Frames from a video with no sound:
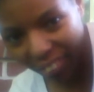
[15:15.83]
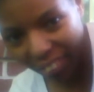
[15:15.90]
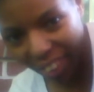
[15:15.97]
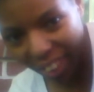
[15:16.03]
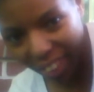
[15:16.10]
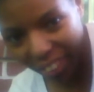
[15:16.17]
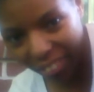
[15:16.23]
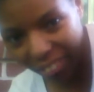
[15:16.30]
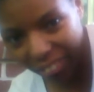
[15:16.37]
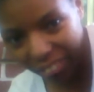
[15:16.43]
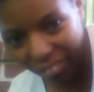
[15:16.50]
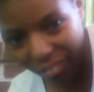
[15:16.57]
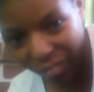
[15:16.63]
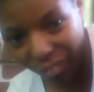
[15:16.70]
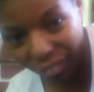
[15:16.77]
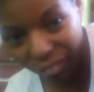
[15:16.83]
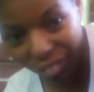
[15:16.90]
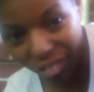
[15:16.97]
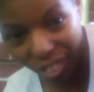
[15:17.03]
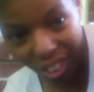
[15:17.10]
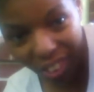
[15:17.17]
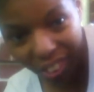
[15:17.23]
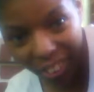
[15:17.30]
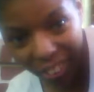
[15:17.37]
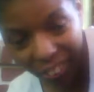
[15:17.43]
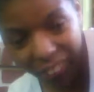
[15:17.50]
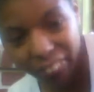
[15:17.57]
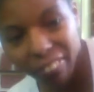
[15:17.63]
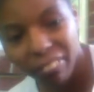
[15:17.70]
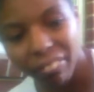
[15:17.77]
It's not too
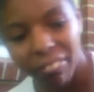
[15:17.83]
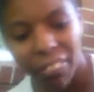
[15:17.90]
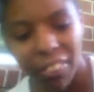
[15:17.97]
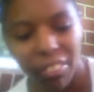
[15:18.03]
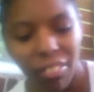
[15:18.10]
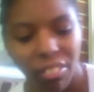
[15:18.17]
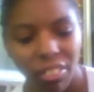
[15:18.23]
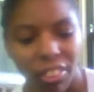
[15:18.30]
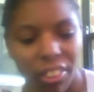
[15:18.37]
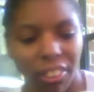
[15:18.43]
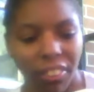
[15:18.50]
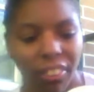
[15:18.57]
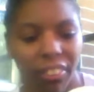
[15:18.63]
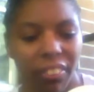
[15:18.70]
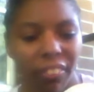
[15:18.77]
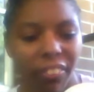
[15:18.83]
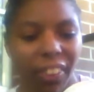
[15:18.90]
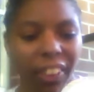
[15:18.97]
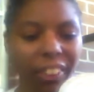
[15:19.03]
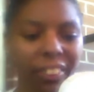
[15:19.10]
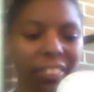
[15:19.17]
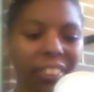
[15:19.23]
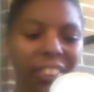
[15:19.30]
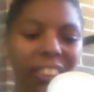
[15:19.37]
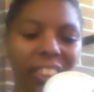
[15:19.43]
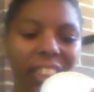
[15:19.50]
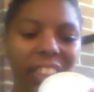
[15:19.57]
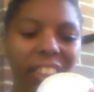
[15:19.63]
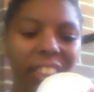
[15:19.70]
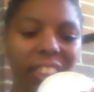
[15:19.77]
jelly, but it's jelly. It's like a
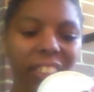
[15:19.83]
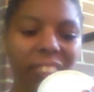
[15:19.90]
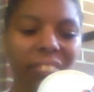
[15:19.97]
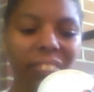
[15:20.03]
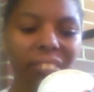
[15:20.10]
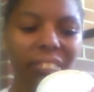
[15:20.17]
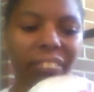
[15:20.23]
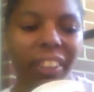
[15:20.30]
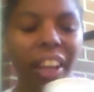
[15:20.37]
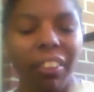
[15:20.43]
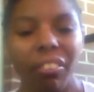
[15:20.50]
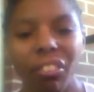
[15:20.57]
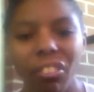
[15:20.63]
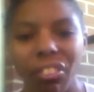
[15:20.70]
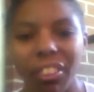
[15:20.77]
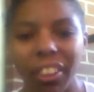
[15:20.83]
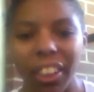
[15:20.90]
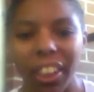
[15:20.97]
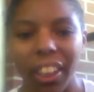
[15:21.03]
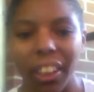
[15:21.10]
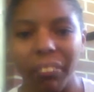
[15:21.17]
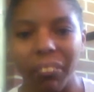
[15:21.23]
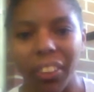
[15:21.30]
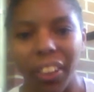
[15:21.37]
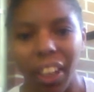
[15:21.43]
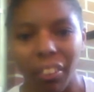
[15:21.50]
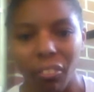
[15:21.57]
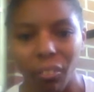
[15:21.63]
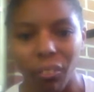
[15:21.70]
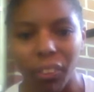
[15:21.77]
not too thick,
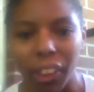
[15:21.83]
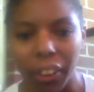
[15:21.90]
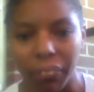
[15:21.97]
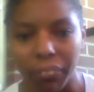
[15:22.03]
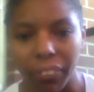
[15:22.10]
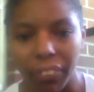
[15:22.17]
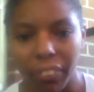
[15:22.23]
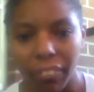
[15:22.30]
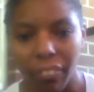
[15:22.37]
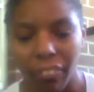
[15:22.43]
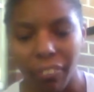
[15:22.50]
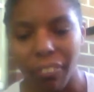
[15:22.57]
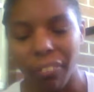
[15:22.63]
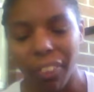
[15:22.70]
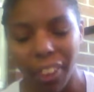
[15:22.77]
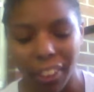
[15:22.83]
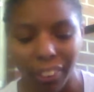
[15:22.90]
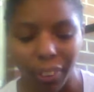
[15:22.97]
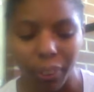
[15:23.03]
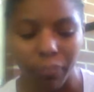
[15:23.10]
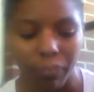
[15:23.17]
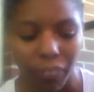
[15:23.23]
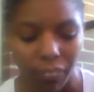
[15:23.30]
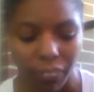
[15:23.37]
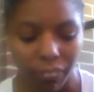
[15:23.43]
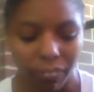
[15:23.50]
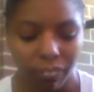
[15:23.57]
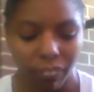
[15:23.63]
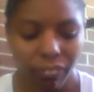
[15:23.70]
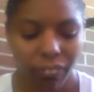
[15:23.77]
but not too liquid. So it's kind of in the middle.